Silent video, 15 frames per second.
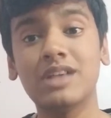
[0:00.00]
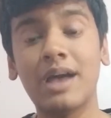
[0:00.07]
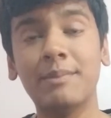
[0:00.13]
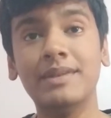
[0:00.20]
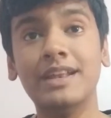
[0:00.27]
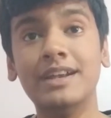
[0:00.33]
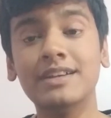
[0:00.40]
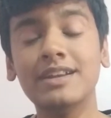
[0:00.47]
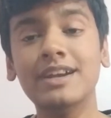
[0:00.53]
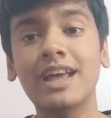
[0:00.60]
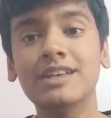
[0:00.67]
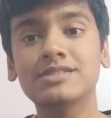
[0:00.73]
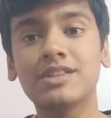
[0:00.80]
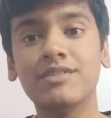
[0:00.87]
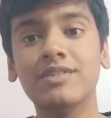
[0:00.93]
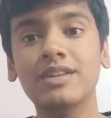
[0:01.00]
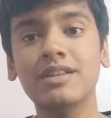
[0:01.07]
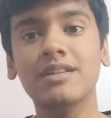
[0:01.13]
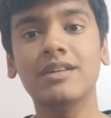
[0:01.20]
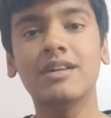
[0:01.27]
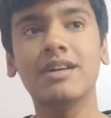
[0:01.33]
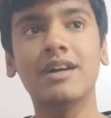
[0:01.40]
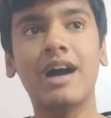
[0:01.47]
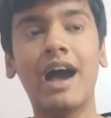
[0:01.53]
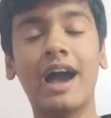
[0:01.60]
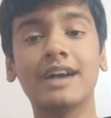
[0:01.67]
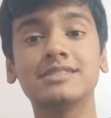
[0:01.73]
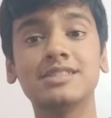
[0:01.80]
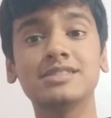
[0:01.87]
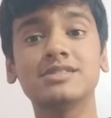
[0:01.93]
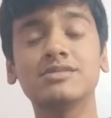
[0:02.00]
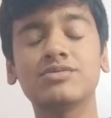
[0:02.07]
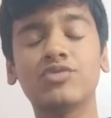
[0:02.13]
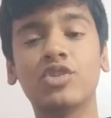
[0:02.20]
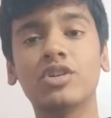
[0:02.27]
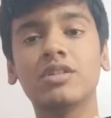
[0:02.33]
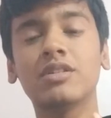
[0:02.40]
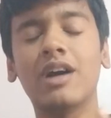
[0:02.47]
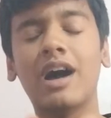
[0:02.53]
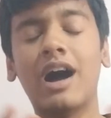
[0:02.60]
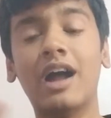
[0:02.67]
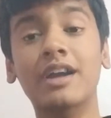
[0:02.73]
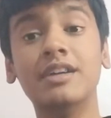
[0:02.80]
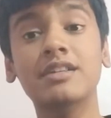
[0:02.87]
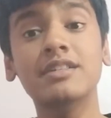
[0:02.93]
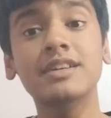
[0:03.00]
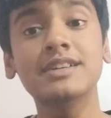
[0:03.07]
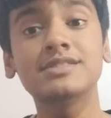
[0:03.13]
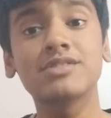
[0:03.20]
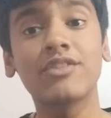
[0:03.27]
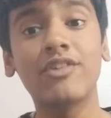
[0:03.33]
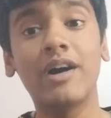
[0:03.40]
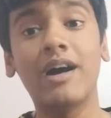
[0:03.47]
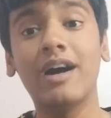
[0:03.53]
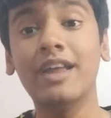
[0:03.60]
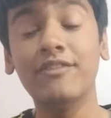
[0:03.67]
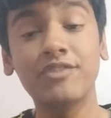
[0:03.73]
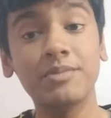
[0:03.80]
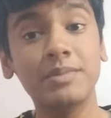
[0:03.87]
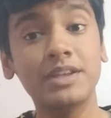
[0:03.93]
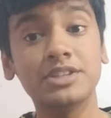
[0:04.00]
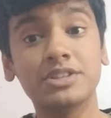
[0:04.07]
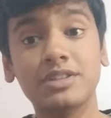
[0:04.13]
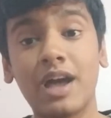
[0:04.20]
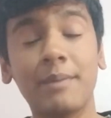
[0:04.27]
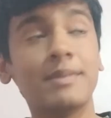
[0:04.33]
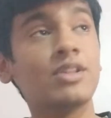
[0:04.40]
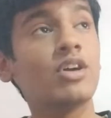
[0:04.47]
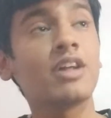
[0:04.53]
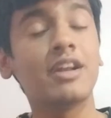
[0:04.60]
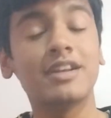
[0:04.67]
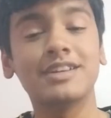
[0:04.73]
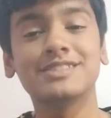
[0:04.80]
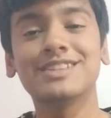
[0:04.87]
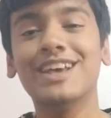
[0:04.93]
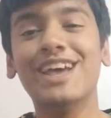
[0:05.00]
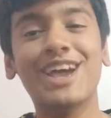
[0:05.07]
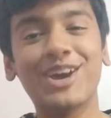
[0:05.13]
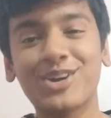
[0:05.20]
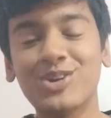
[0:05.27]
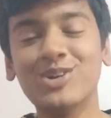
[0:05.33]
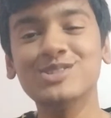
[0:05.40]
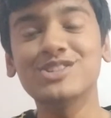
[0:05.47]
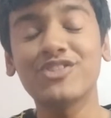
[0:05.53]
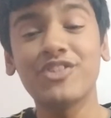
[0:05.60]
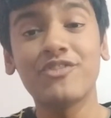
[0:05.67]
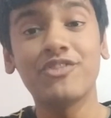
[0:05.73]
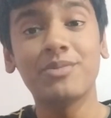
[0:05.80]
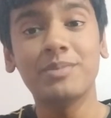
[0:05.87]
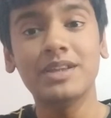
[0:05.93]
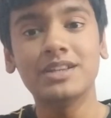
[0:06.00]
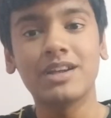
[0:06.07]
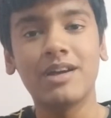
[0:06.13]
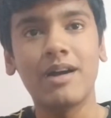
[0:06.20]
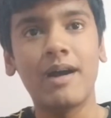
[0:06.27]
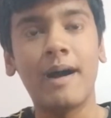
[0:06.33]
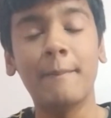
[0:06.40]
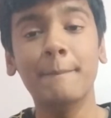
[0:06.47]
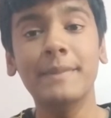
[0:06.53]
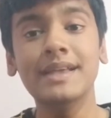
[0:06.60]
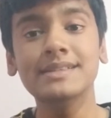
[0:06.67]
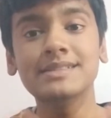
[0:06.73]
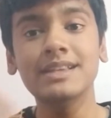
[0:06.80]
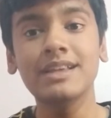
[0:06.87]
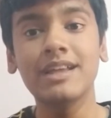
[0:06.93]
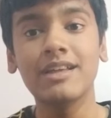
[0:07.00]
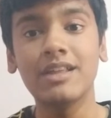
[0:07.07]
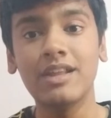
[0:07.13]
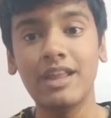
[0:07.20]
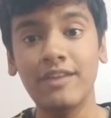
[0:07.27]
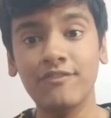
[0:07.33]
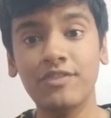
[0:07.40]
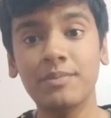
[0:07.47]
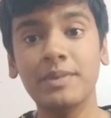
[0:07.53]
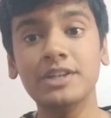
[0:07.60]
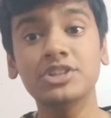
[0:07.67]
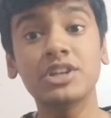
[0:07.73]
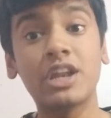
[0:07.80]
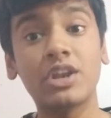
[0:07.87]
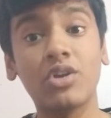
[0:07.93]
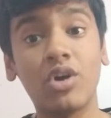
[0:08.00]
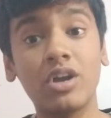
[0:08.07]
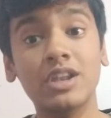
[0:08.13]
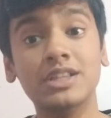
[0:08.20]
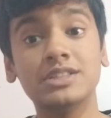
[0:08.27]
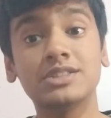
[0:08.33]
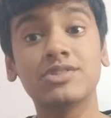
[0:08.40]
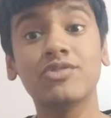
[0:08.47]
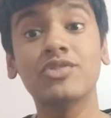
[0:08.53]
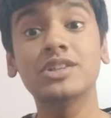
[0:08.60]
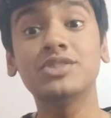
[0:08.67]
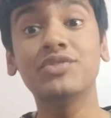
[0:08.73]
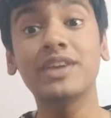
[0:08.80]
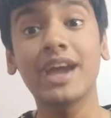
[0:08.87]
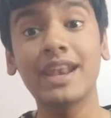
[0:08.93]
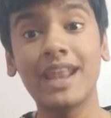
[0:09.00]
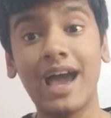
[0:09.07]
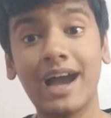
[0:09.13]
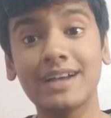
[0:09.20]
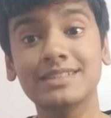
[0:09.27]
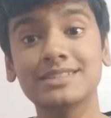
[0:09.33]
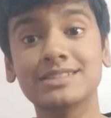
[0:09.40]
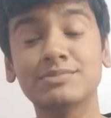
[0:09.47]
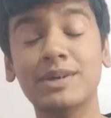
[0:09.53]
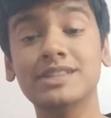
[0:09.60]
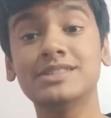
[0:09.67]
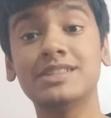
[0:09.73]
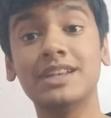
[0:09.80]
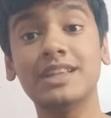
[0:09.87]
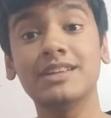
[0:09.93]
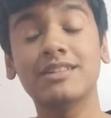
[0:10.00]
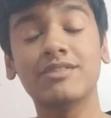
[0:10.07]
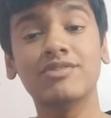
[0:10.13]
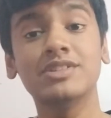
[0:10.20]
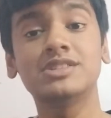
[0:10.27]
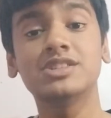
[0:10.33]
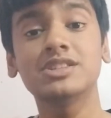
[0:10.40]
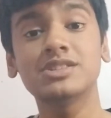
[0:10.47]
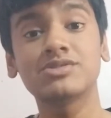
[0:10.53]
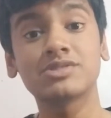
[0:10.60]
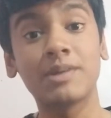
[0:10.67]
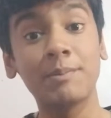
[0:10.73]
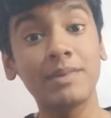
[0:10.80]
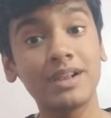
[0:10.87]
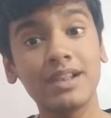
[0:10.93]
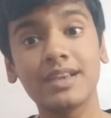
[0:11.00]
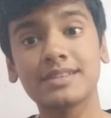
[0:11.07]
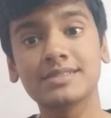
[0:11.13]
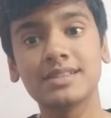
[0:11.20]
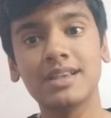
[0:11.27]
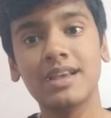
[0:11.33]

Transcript: internet has given access for hundreds of information. Not hundreds, crores of amazing information and knowledge which we can access by sitting with just some clicks.